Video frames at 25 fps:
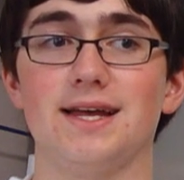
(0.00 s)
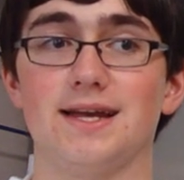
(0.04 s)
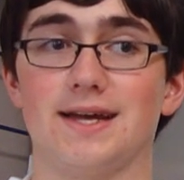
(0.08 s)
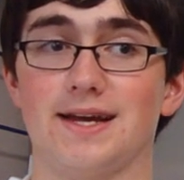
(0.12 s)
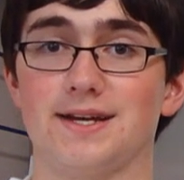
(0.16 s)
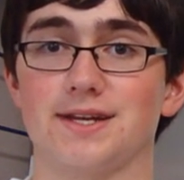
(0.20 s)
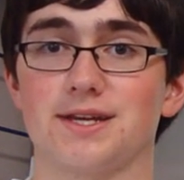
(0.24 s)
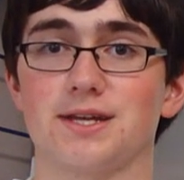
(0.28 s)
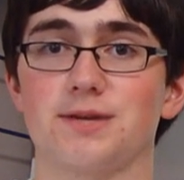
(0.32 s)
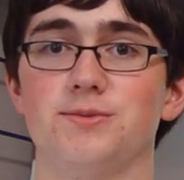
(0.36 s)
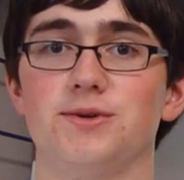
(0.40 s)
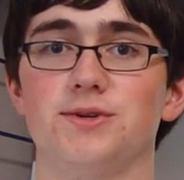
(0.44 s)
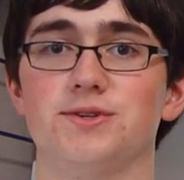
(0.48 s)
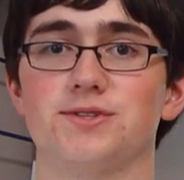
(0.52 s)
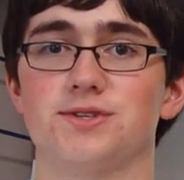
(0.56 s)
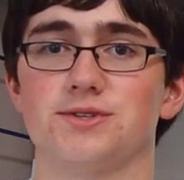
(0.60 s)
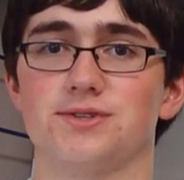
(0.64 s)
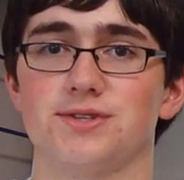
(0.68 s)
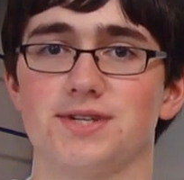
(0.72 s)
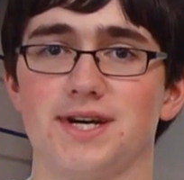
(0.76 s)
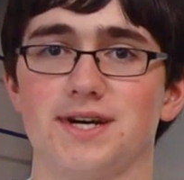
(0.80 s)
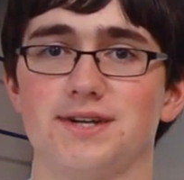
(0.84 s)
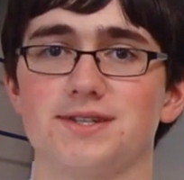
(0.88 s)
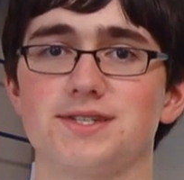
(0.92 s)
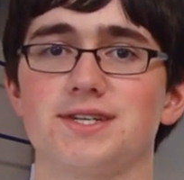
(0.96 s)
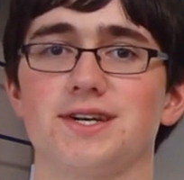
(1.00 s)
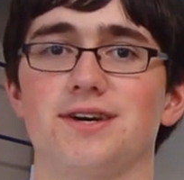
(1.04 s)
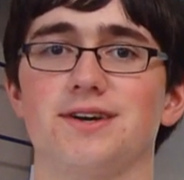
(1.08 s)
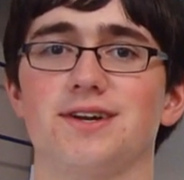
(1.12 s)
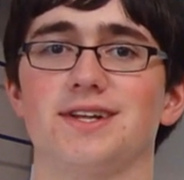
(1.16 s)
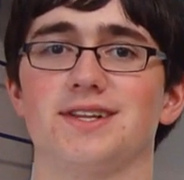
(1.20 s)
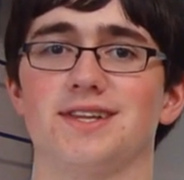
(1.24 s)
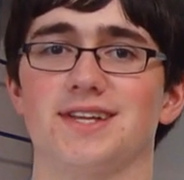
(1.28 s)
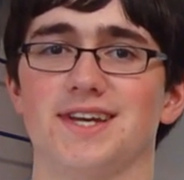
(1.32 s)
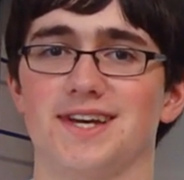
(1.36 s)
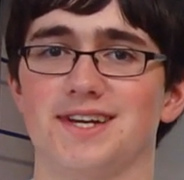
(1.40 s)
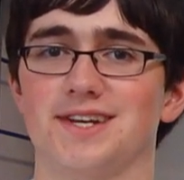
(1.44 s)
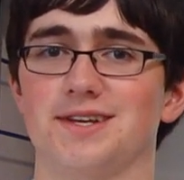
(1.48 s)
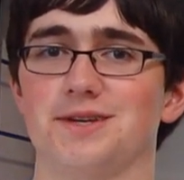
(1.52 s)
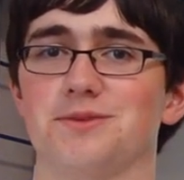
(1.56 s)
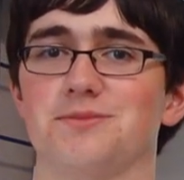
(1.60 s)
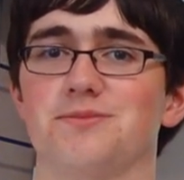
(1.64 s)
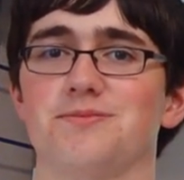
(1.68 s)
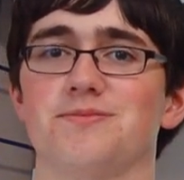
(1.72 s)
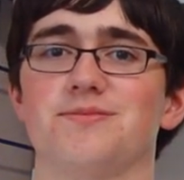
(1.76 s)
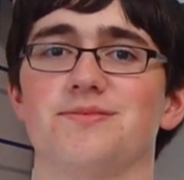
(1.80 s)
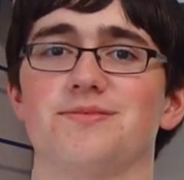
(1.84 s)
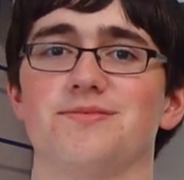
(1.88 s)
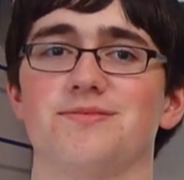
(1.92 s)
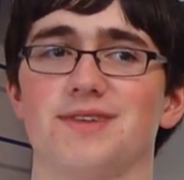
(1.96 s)
Had a commute to downtown Atlanta
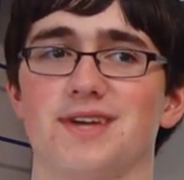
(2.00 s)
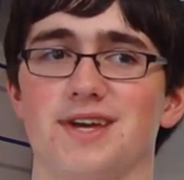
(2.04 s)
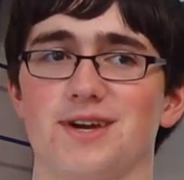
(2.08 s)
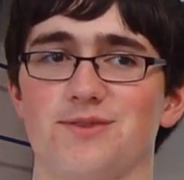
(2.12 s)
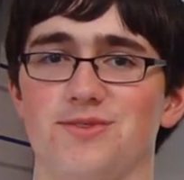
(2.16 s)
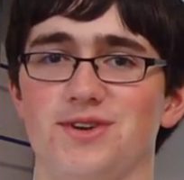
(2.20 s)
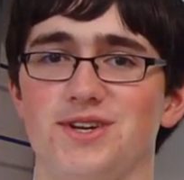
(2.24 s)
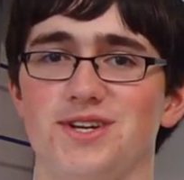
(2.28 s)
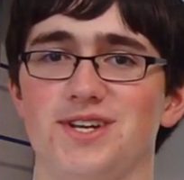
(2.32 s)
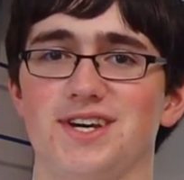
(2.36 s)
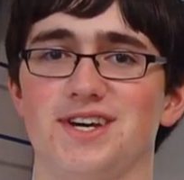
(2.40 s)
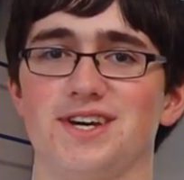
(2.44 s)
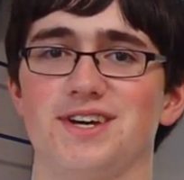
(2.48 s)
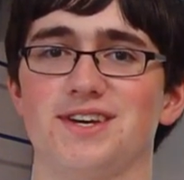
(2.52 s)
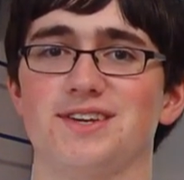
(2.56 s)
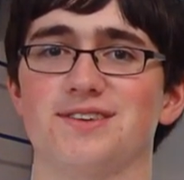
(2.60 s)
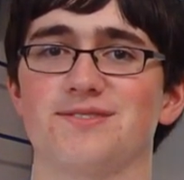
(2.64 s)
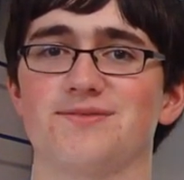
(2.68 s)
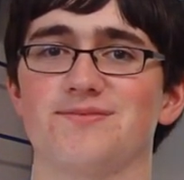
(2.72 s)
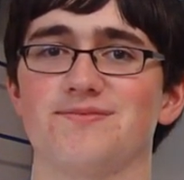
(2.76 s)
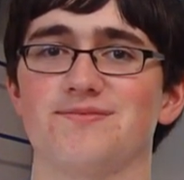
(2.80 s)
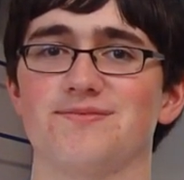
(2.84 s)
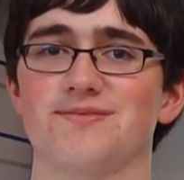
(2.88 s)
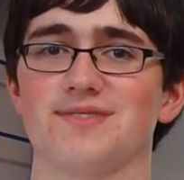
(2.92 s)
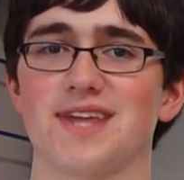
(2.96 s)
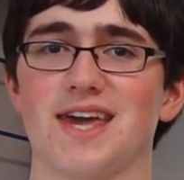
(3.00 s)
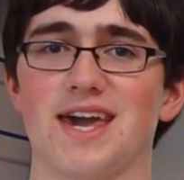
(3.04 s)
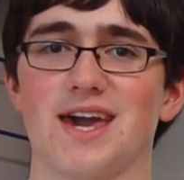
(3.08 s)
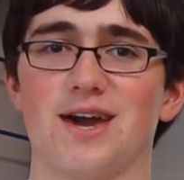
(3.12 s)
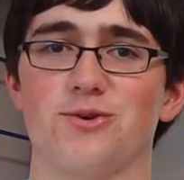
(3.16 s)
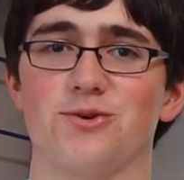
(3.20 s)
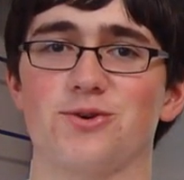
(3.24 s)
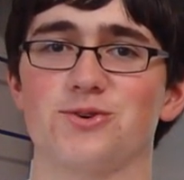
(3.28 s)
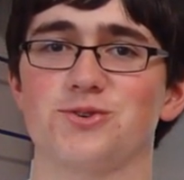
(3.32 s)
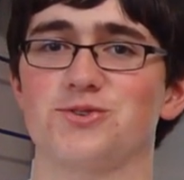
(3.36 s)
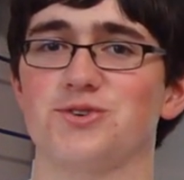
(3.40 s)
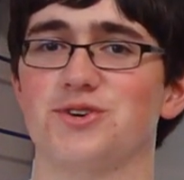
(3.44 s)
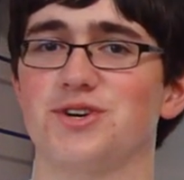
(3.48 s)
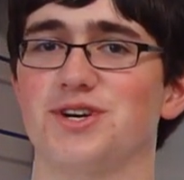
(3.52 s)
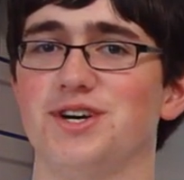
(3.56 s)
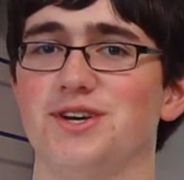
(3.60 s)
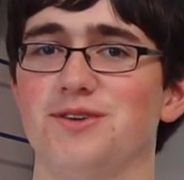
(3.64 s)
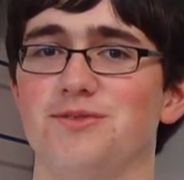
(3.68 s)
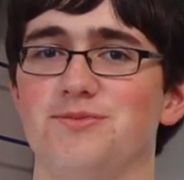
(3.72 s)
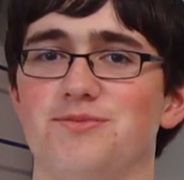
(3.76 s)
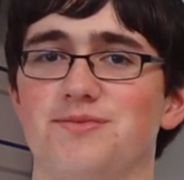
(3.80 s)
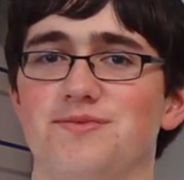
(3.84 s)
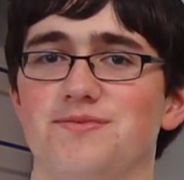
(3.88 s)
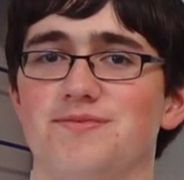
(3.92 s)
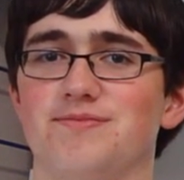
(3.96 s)
every day, hour drive,